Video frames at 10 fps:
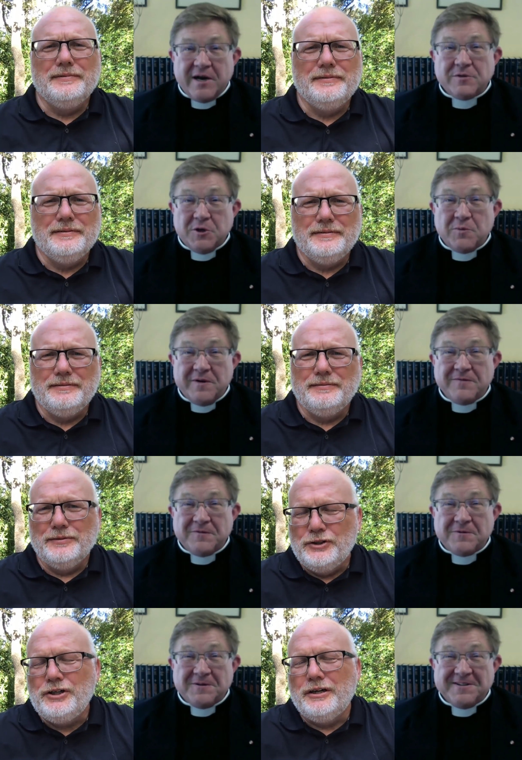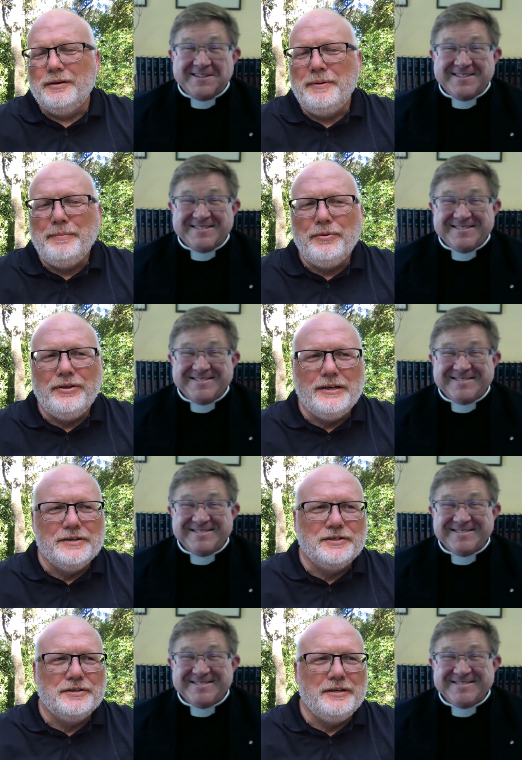Speaker 1: I was hoping for.
Speaker 2: Sure. And people
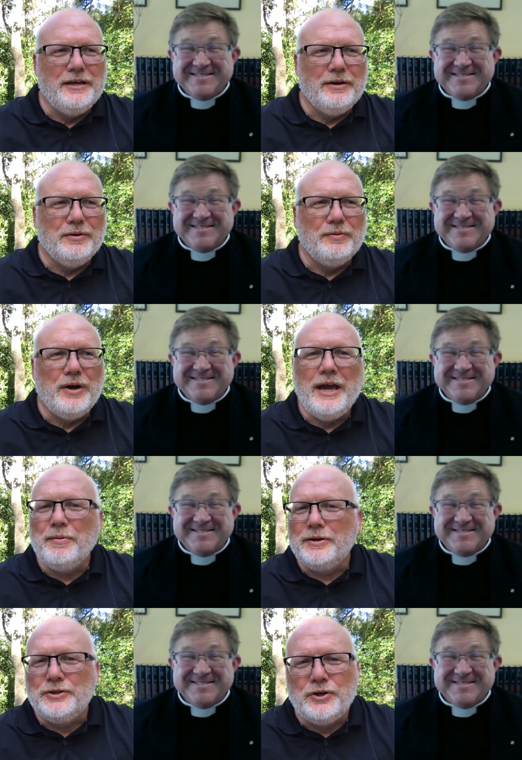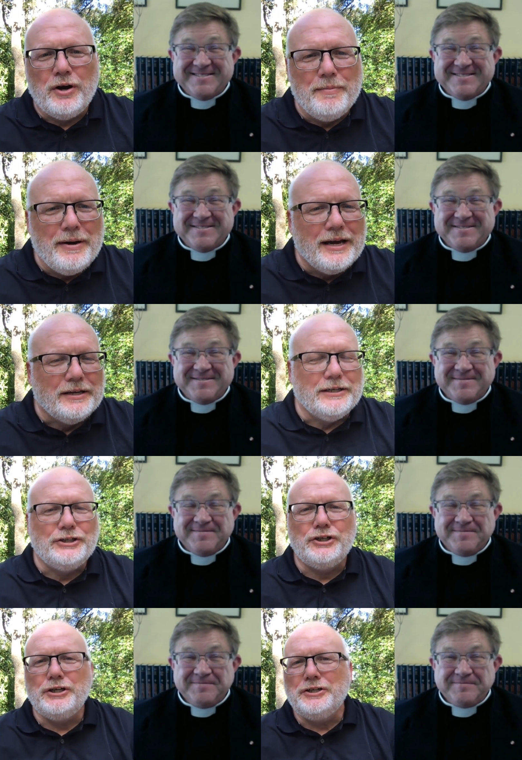think it's, you know, hey, we're drawing back
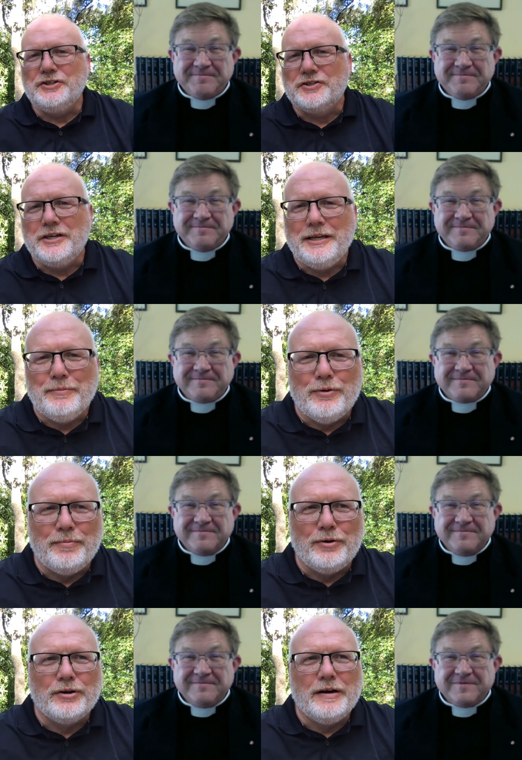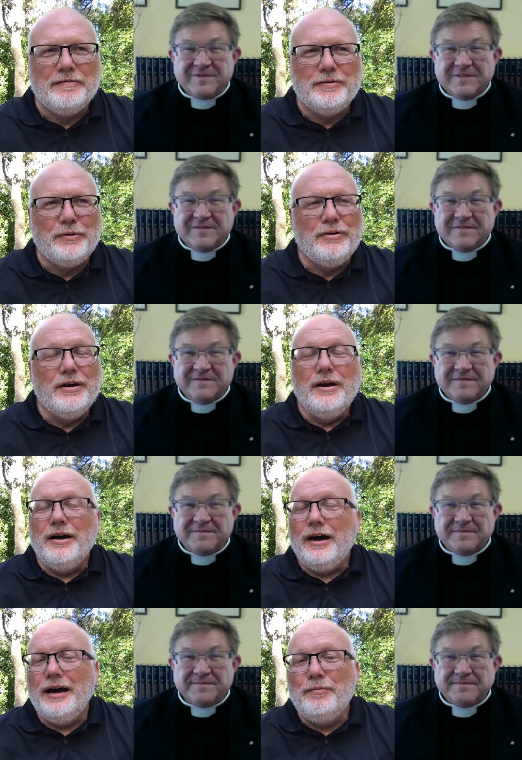into church, it's getting more and more comfortable.
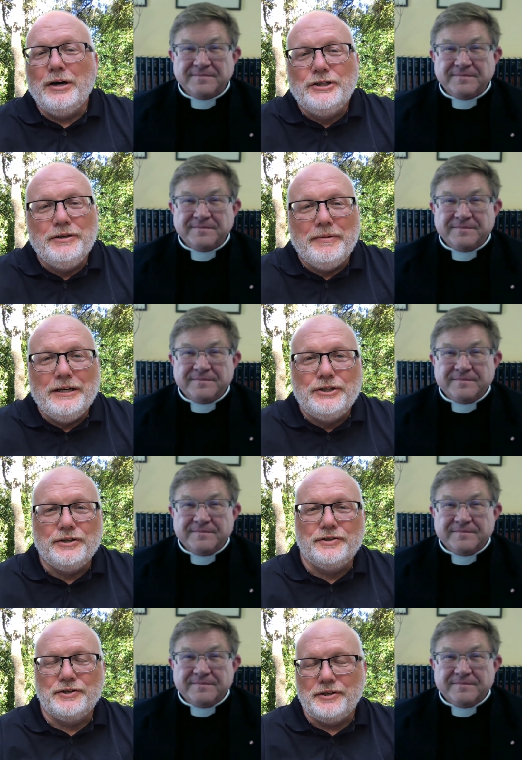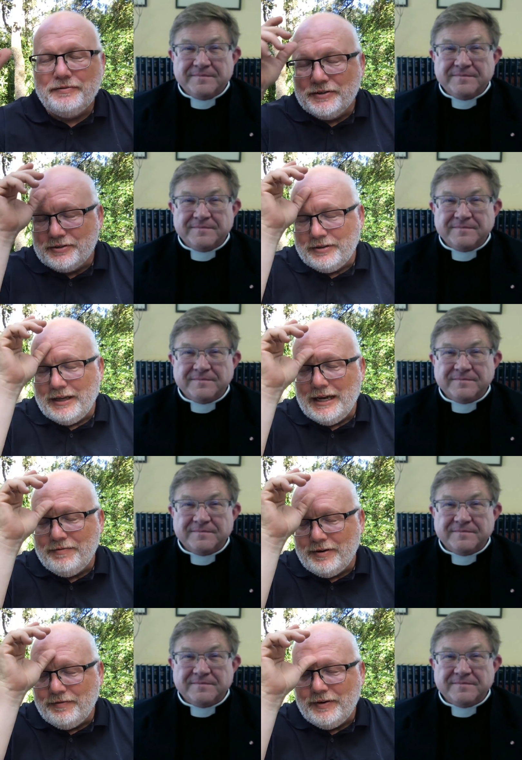I'm watching my church service
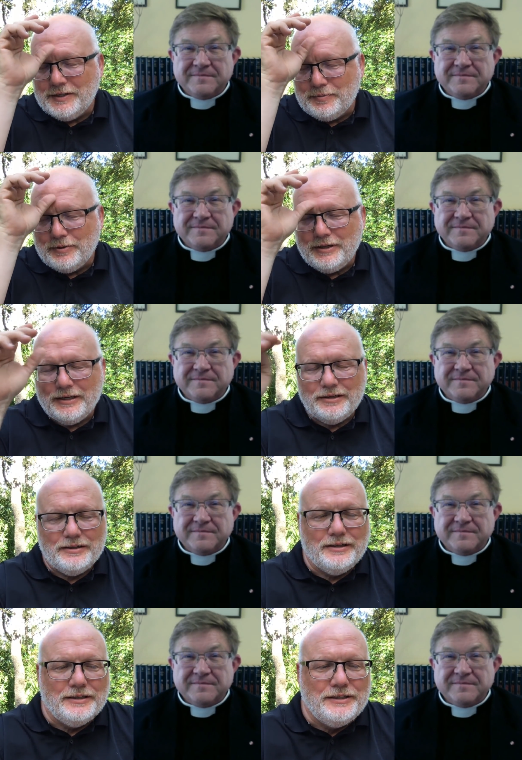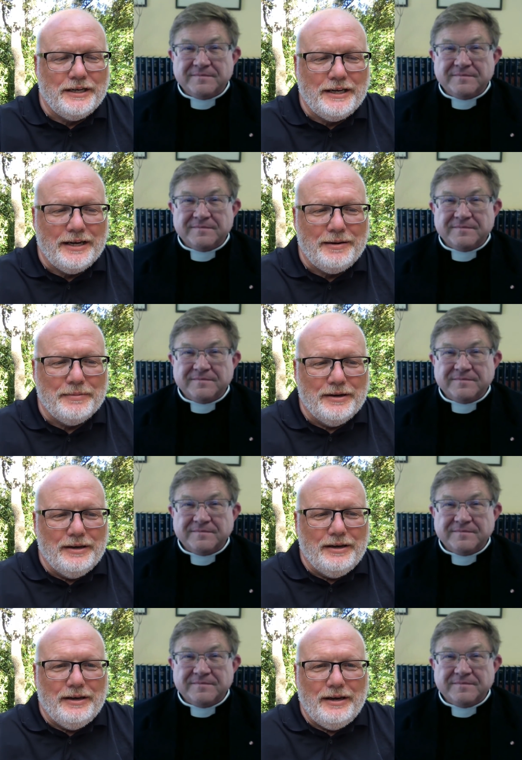live on Facebook at, at 10 a.m.,
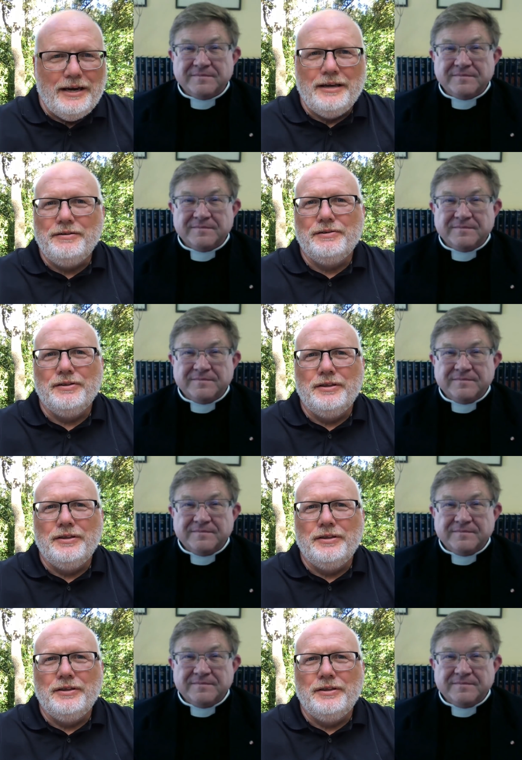and